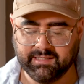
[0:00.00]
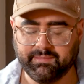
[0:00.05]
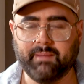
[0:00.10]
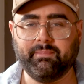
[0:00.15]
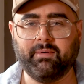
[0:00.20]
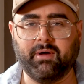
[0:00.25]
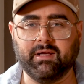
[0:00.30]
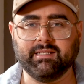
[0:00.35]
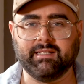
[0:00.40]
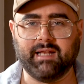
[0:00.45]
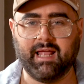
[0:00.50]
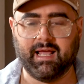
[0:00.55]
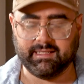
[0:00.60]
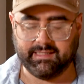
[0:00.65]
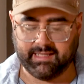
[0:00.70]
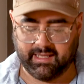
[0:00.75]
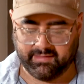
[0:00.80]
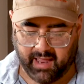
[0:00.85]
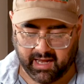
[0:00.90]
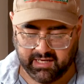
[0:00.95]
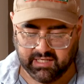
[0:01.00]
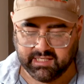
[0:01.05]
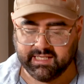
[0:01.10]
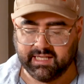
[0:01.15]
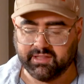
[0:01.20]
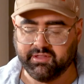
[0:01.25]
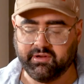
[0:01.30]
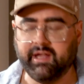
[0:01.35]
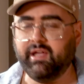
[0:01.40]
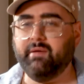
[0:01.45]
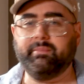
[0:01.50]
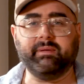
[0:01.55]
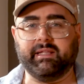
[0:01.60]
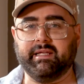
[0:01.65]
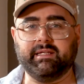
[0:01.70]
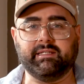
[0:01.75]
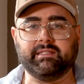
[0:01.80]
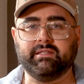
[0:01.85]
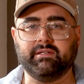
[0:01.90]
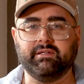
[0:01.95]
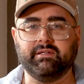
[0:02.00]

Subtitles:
my Boston accent. I just think they're hillbillies.